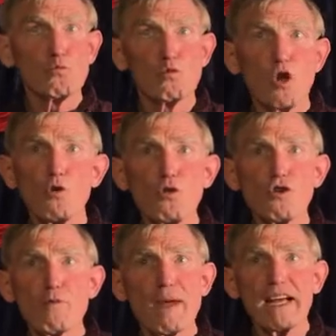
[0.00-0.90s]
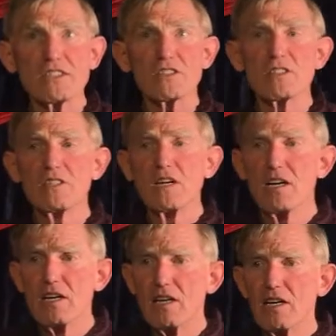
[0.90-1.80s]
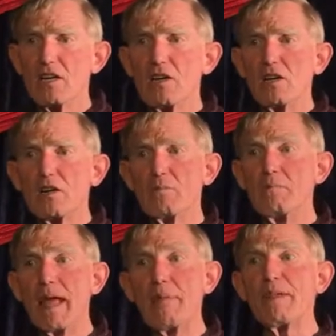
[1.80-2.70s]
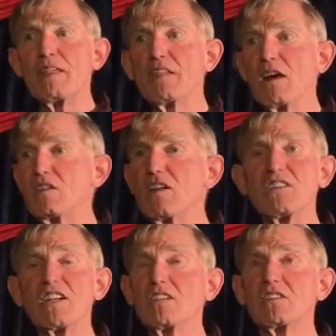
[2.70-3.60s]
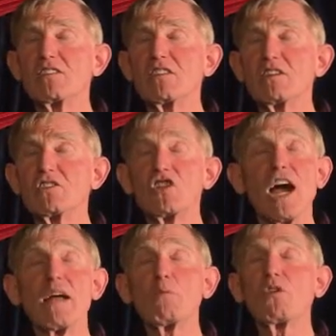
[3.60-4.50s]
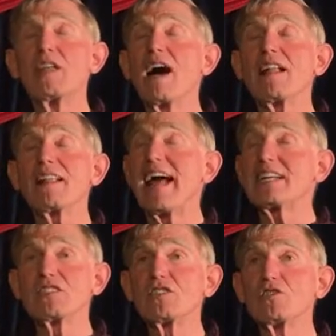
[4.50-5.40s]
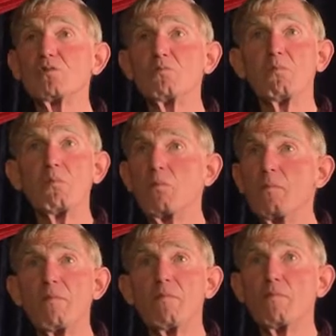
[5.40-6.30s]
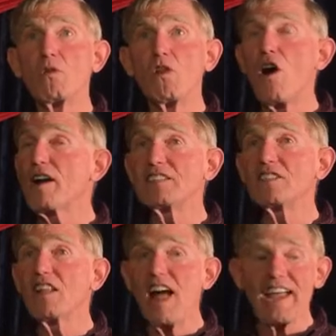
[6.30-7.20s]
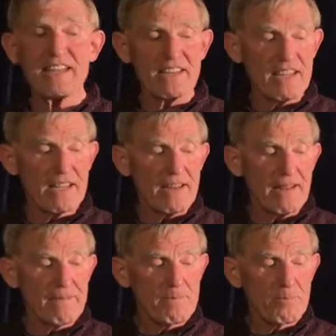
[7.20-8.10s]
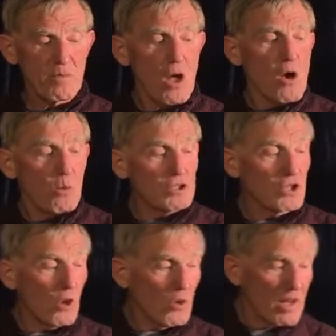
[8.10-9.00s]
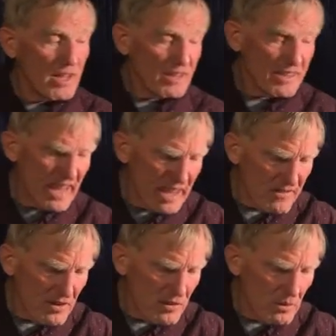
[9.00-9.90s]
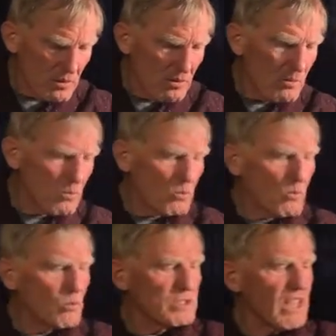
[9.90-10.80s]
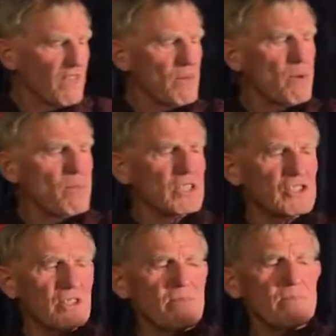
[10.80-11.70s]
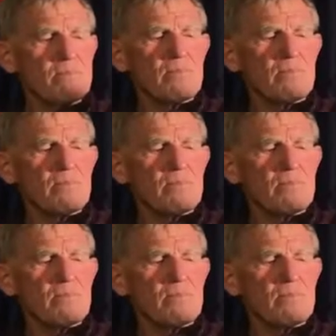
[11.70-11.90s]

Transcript: go do your best. Maybe the giant will not last as long as the lion did. Well, so David was given permission,